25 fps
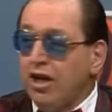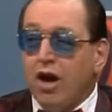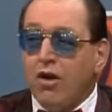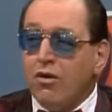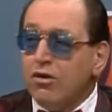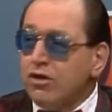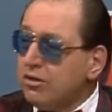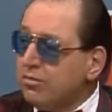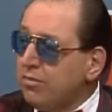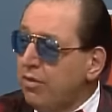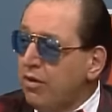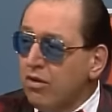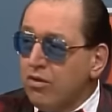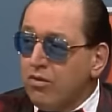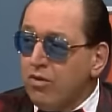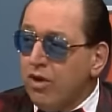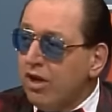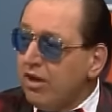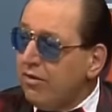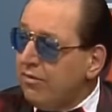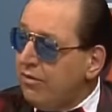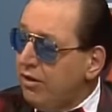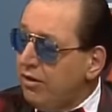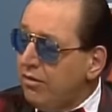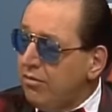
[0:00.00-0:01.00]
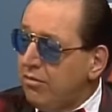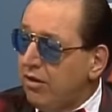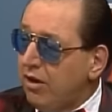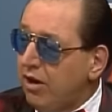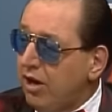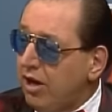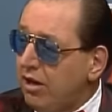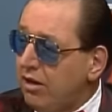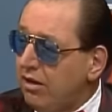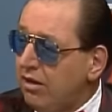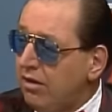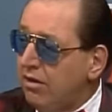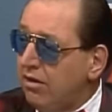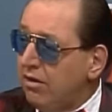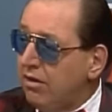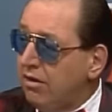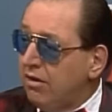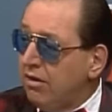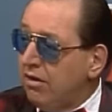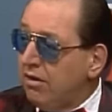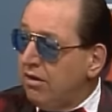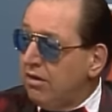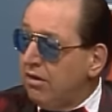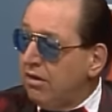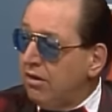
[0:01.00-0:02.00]
He always spoke well of you, Brian.
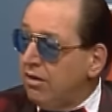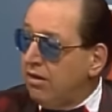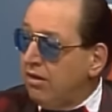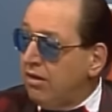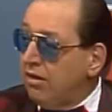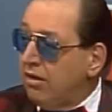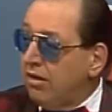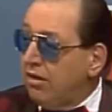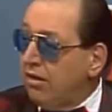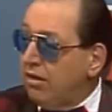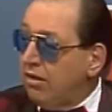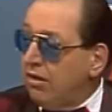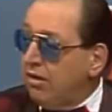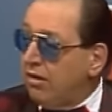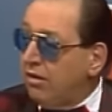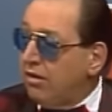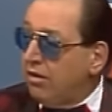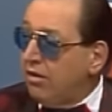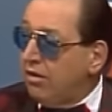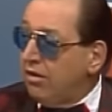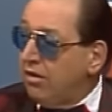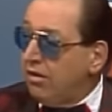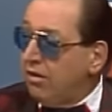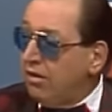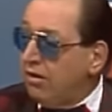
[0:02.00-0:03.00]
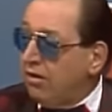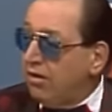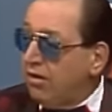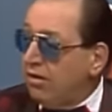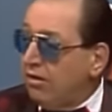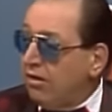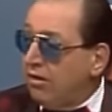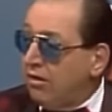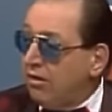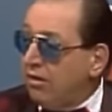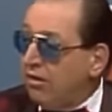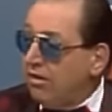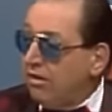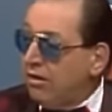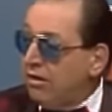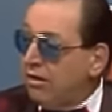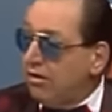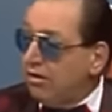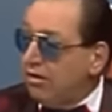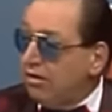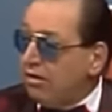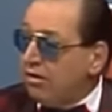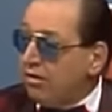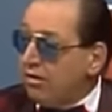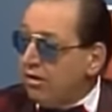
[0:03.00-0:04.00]
Sure, he's trying to hit hit me up for some
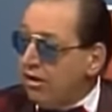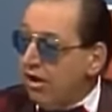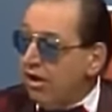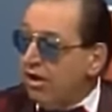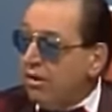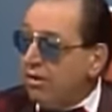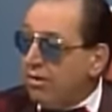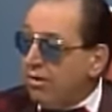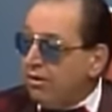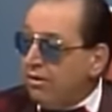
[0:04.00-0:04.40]
cash. Yeah.